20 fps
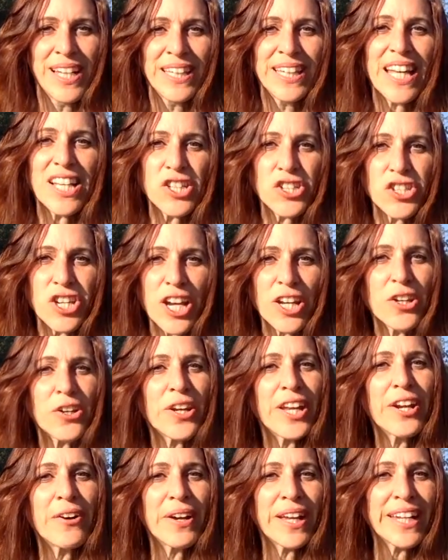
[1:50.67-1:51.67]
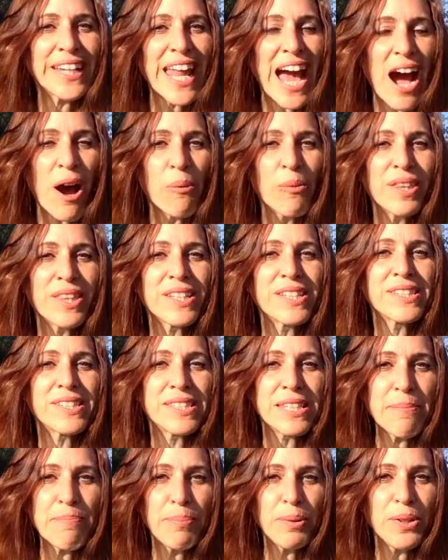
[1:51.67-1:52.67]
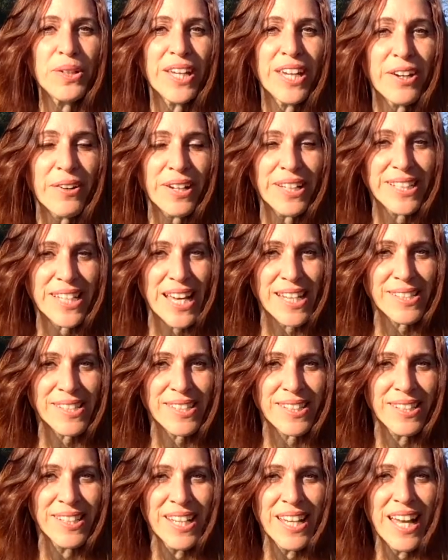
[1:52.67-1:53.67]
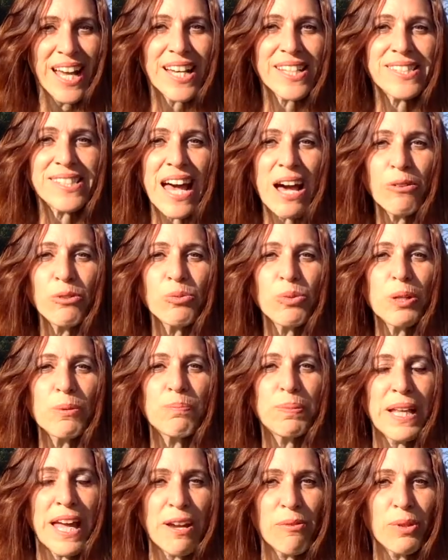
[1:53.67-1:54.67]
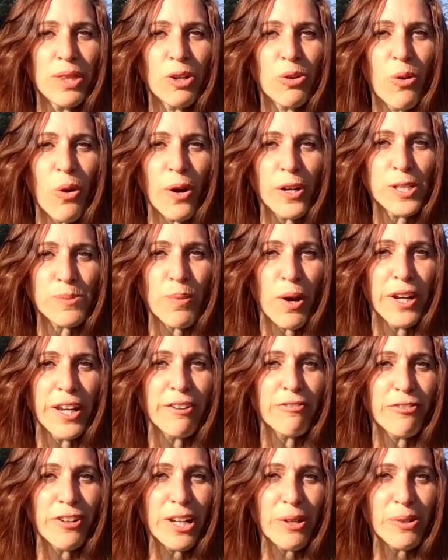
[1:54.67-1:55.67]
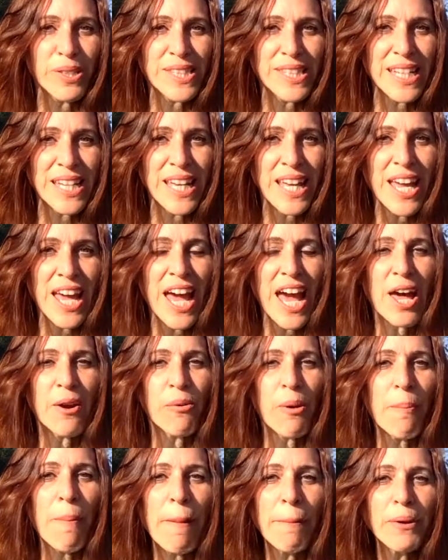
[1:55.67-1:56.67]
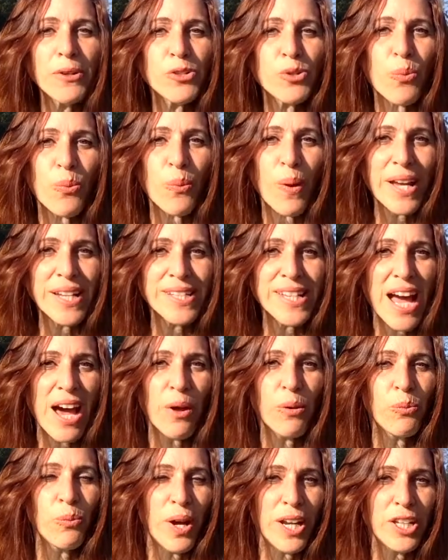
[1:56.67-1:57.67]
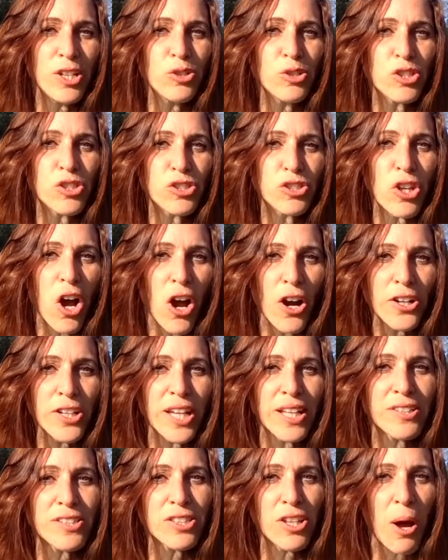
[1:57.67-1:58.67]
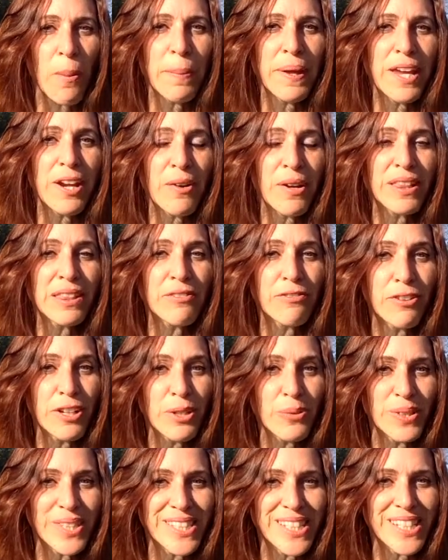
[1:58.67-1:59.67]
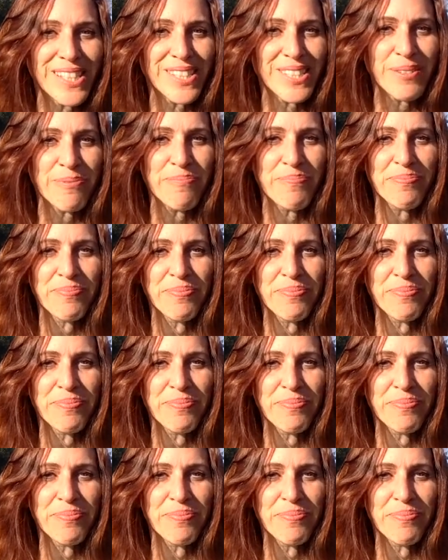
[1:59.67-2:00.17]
Let's check your hearing now with a simple hearing test. A sound will play with the corresponding frequency and remember to write down when you start and stop hearing the frequencies.